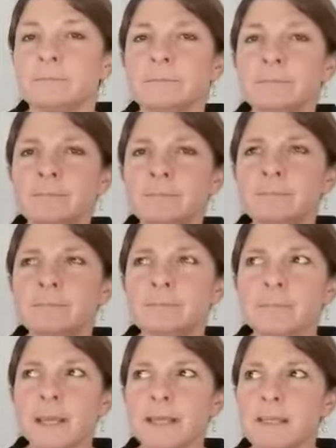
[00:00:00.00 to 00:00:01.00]

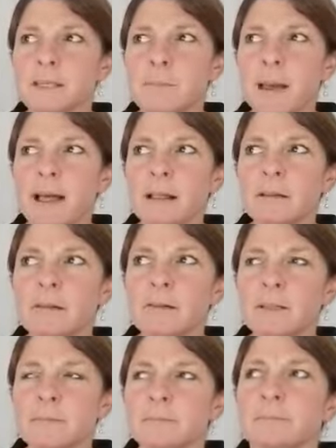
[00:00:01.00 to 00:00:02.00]
he
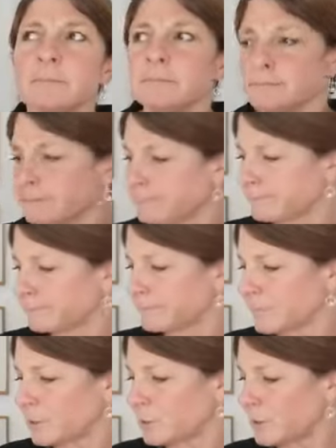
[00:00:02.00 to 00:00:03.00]
smelled
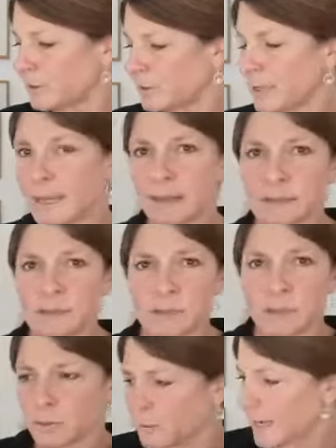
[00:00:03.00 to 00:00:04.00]
good things
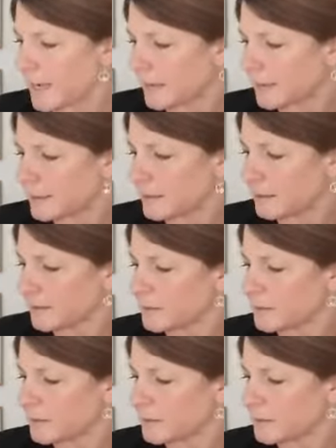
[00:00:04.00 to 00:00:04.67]
to eat.